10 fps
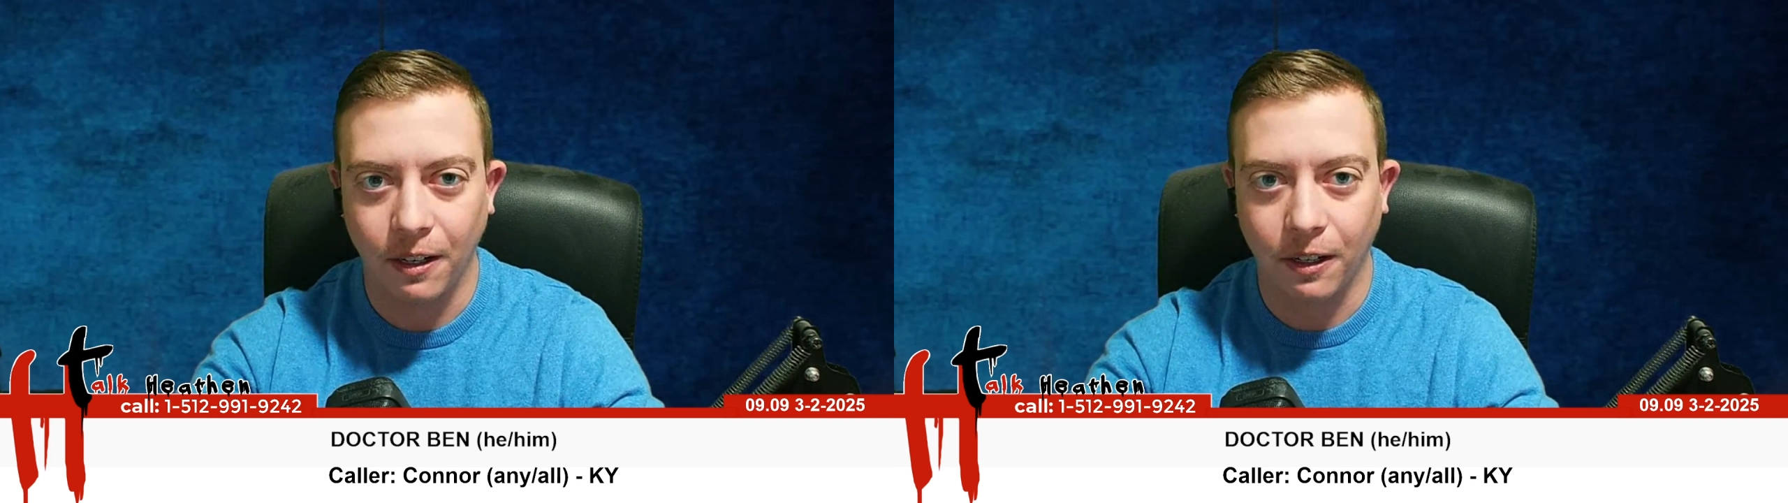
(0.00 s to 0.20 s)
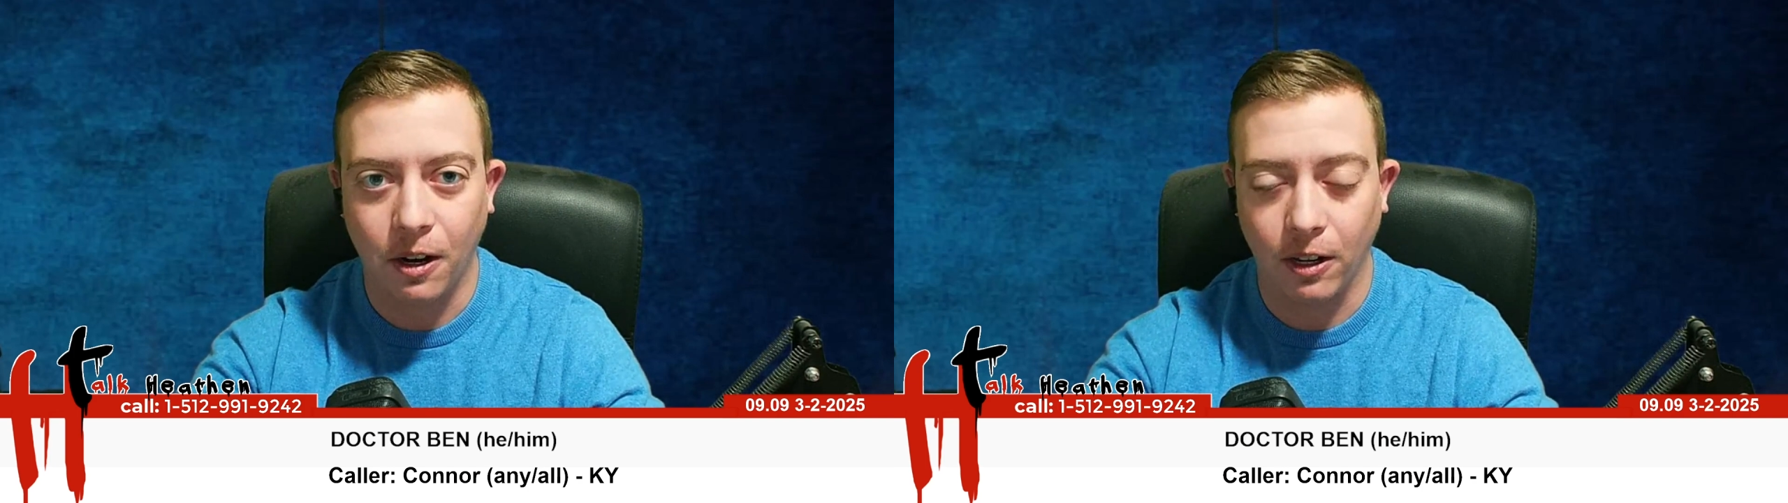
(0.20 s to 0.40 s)

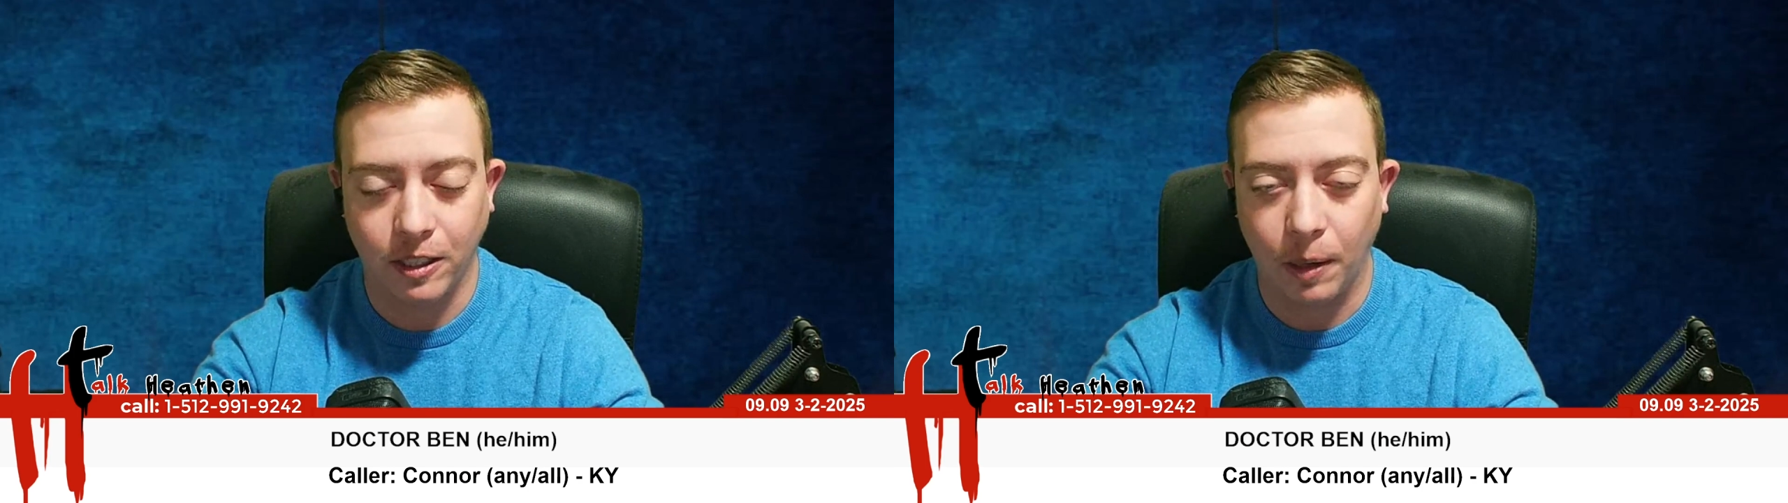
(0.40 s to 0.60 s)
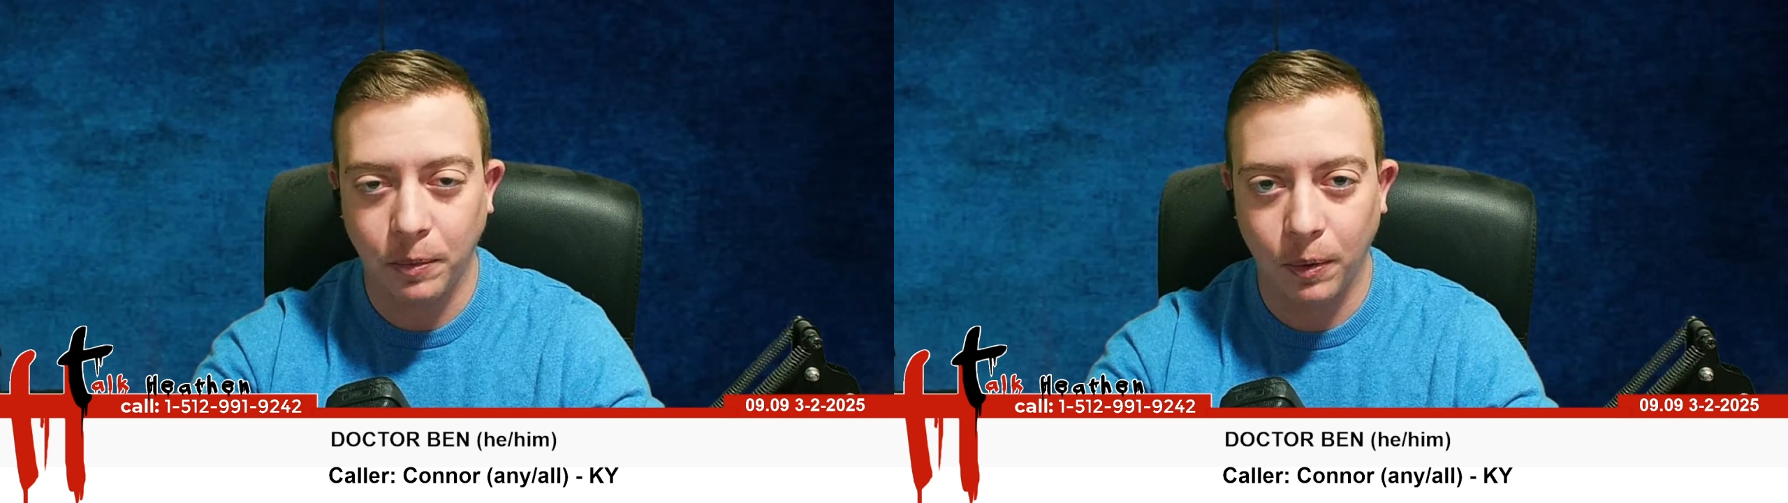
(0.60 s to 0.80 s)
a
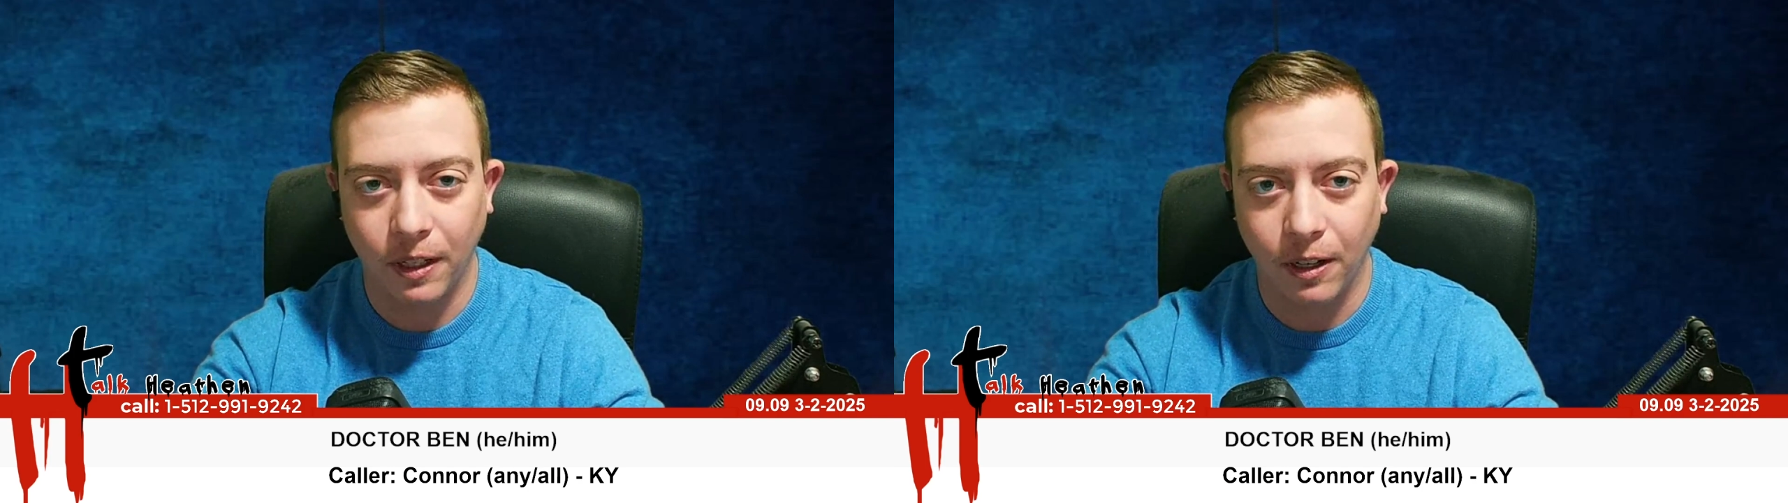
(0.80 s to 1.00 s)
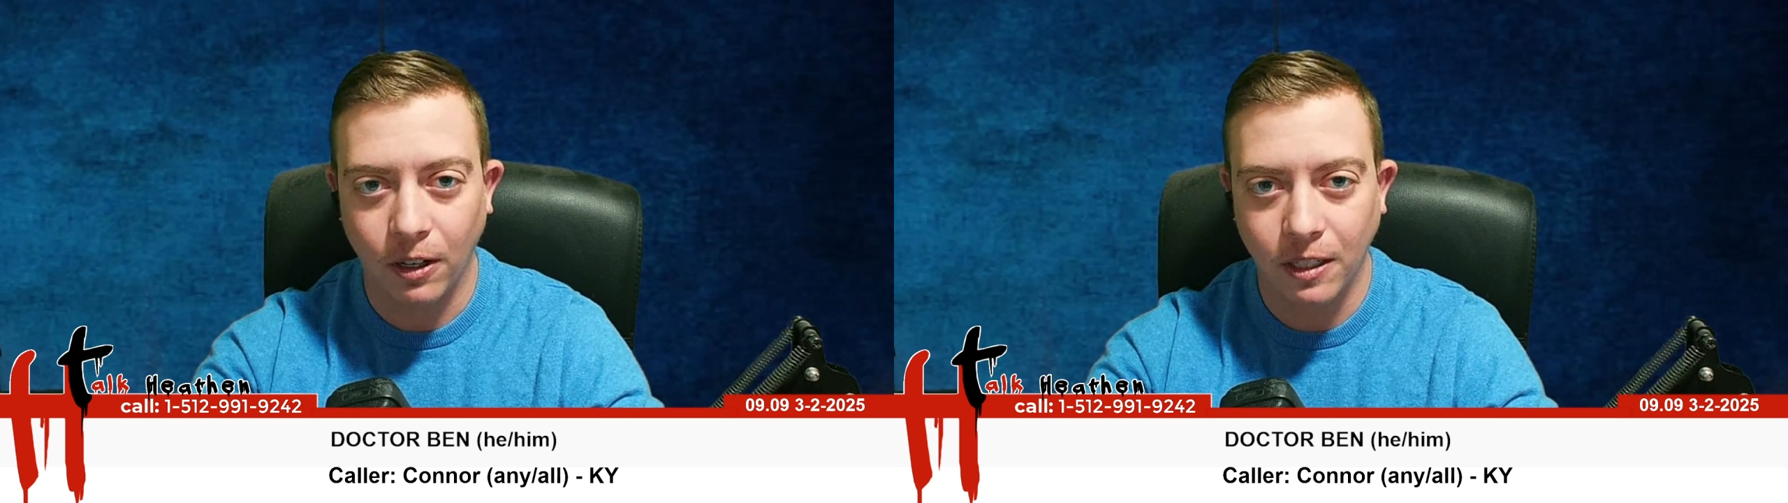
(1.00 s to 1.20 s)
concept
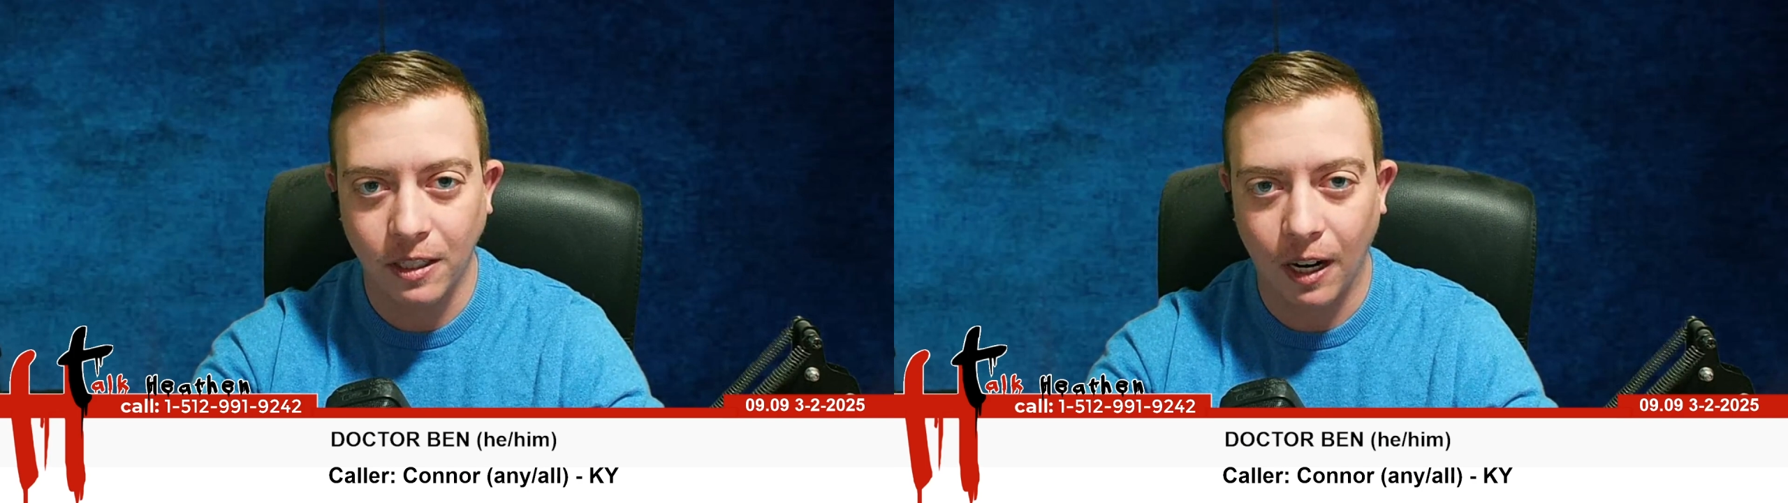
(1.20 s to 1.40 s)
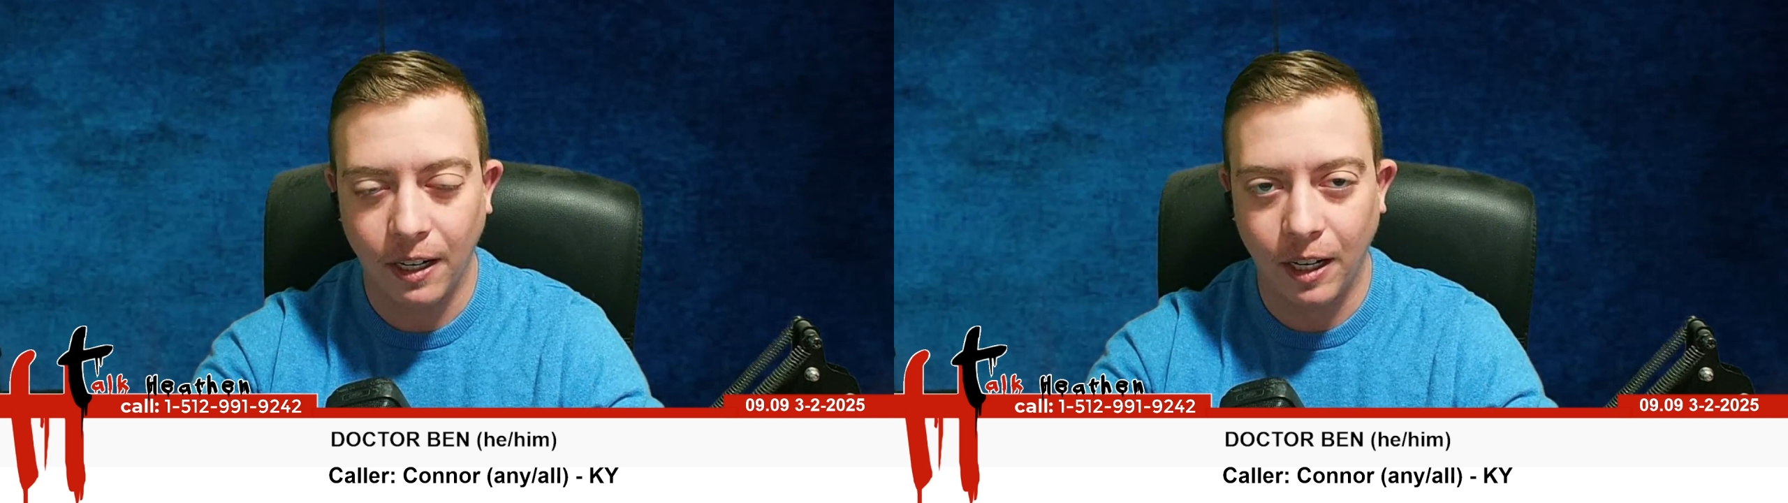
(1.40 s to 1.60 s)
within our
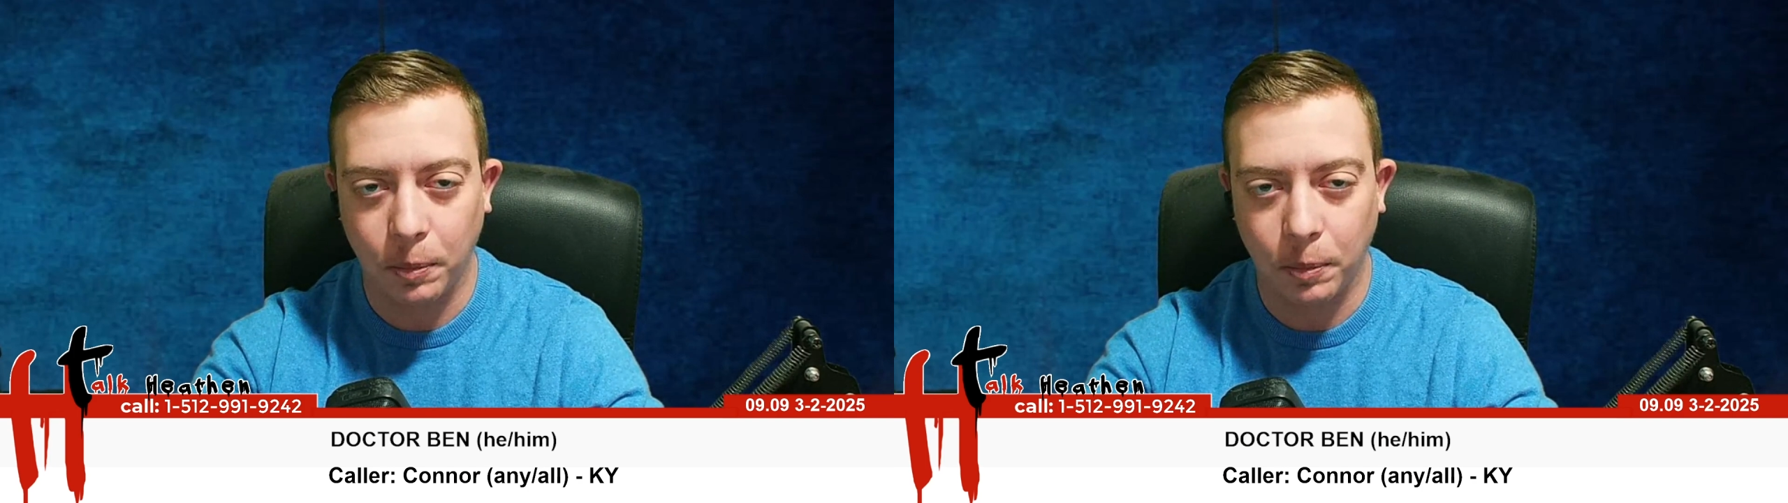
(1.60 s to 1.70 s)
society,